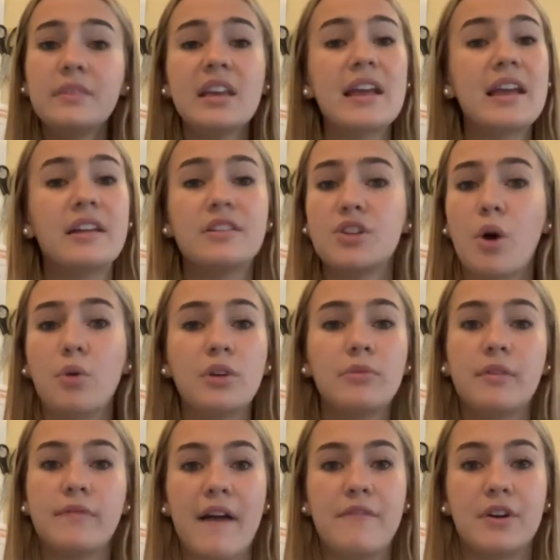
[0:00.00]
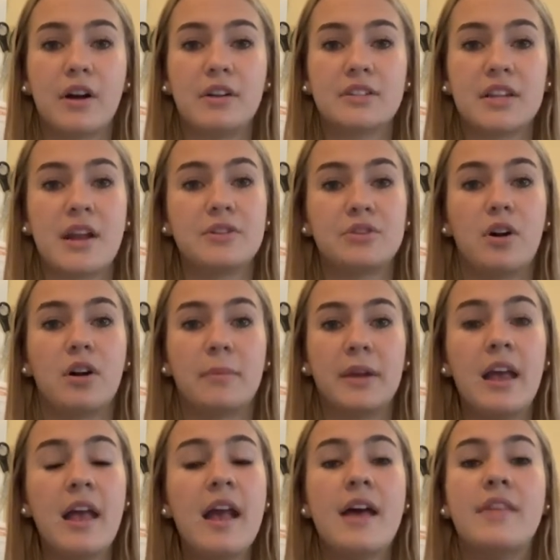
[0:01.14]
It totally revived the Continental
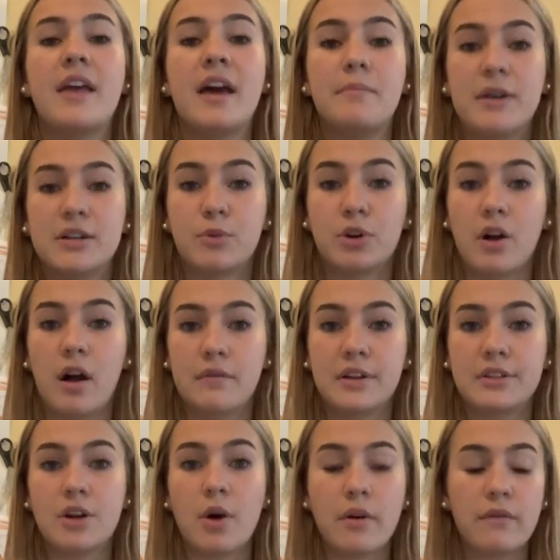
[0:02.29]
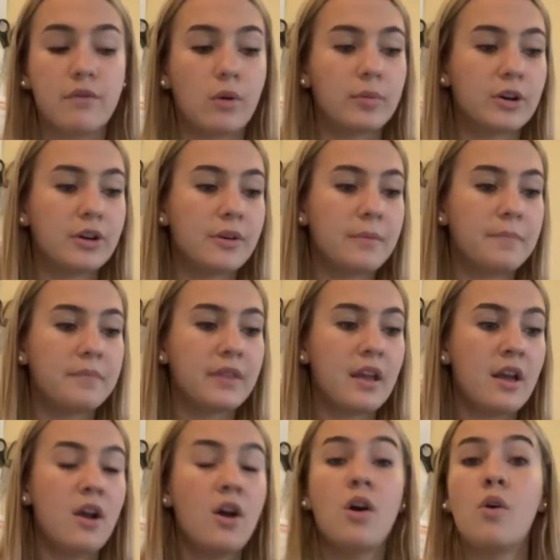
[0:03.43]
Army, and they had much more confidence going forward.
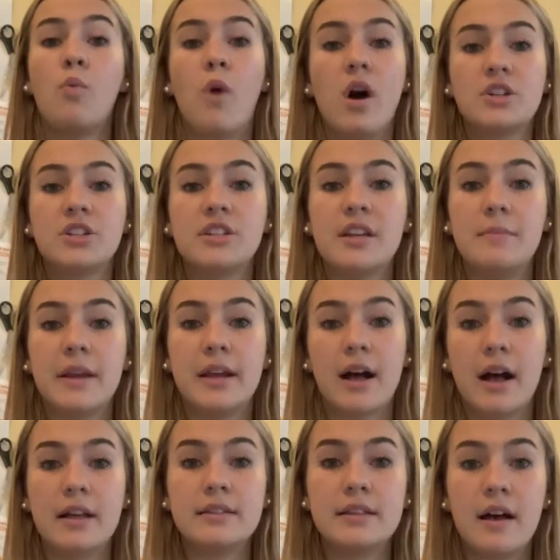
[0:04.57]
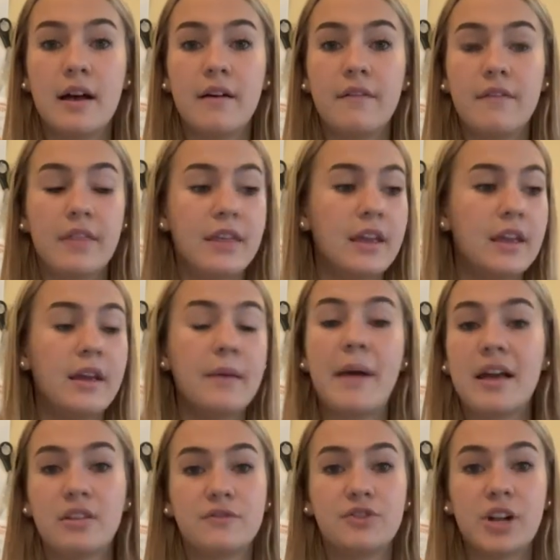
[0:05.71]
Washington, because of the
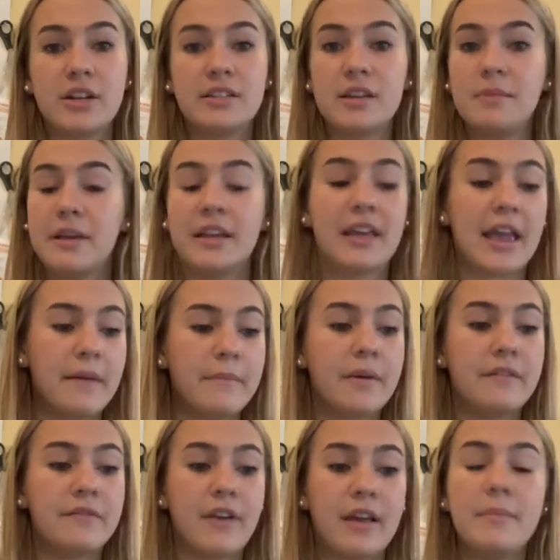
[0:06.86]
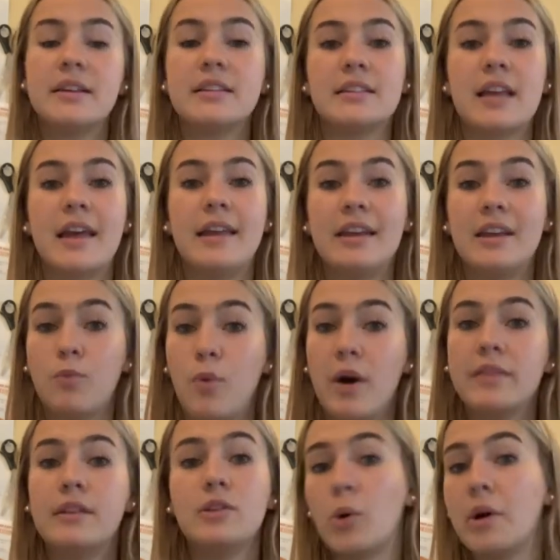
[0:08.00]
Battle of Trenton, became famous, and he won
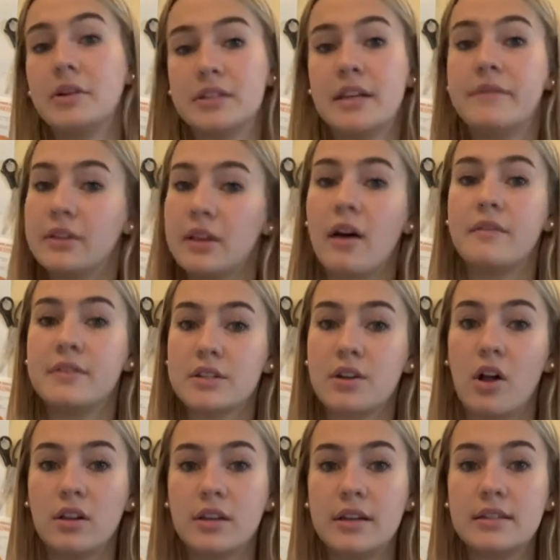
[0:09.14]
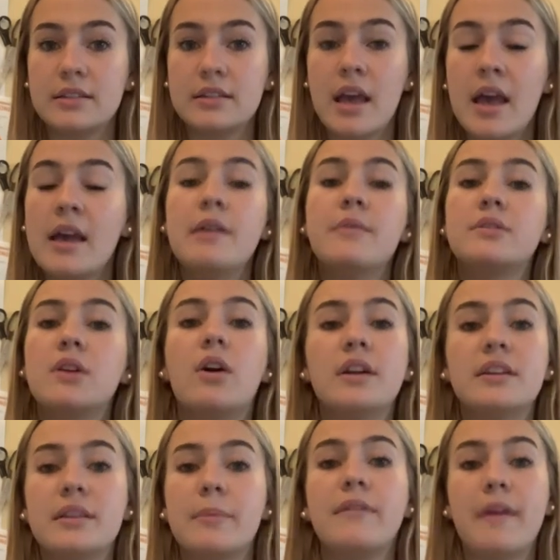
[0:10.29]
the loyalty of a lot of his colonists. He was already
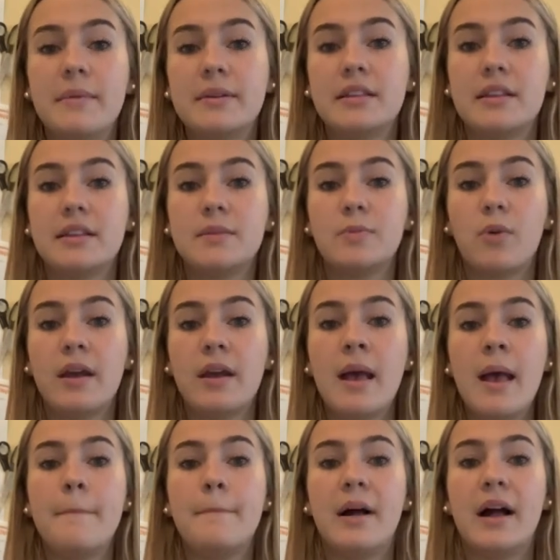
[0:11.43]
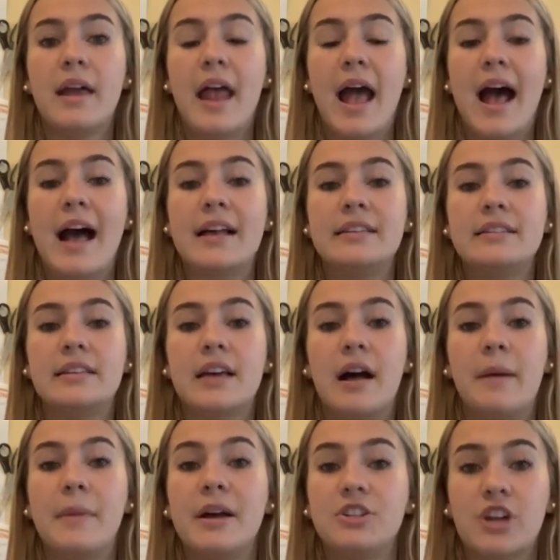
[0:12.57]
somewhat famous at this point, but as
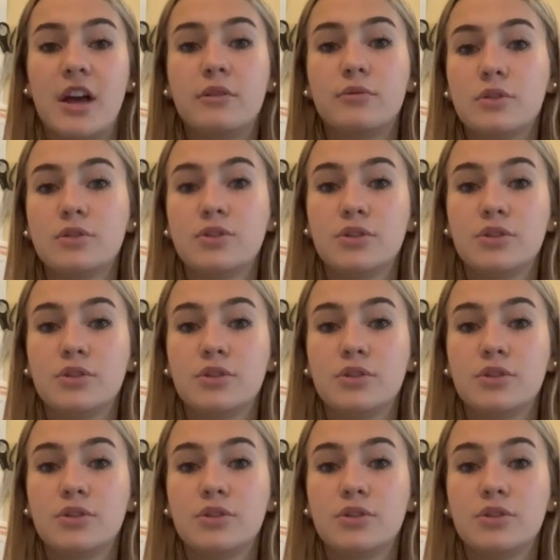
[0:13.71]
a general